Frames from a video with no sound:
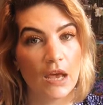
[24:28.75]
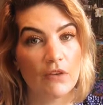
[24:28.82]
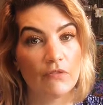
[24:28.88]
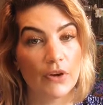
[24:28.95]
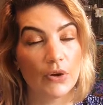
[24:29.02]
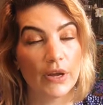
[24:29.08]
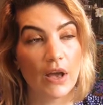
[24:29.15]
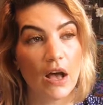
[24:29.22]
De
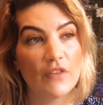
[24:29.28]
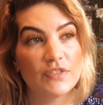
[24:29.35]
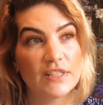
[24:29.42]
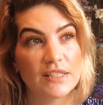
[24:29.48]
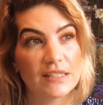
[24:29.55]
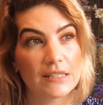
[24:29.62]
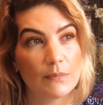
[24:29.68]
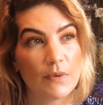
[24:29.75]
Very
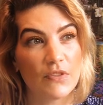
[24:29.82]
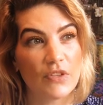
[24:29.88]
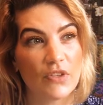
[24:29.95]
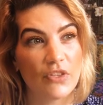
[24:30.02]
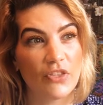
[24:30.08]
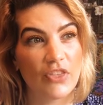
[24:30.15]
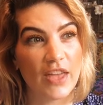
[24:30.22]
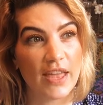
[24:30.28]
often some of the
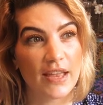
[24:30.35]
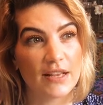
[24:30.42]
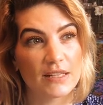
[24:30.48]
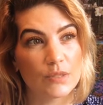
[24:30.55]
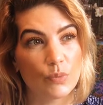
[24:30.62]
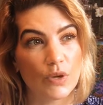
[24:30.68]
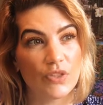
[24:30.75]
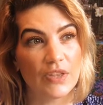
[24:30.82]

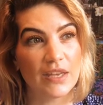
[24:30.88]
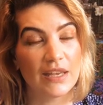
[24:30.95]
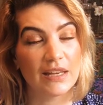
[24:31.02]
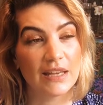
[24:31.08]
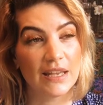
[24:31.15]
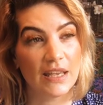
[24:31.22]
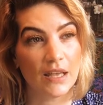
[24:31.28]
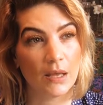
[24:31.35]
things within
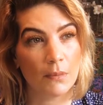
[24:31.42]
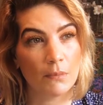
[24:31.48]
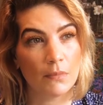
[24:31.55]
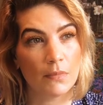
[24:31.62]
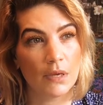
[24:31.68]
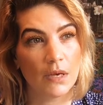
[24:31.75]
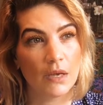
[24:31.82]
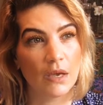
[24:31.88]
him